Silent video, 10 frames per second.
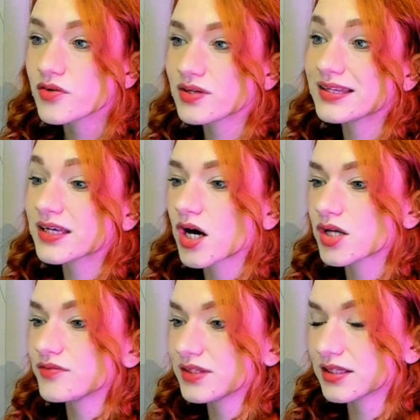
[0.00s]
really
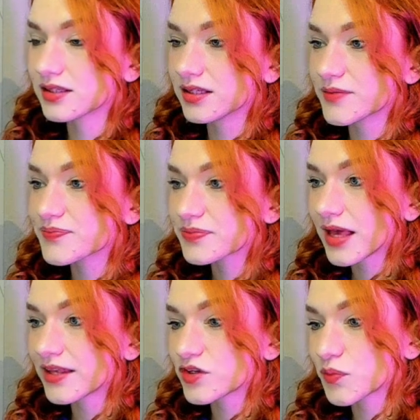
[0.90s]
confidently
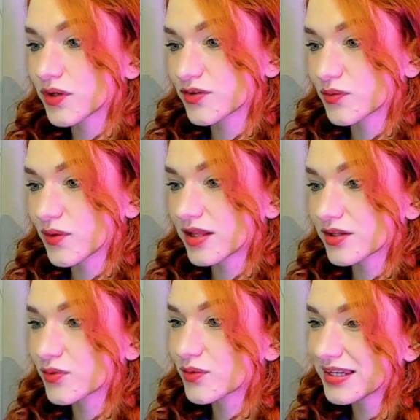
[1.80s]
at this point as well.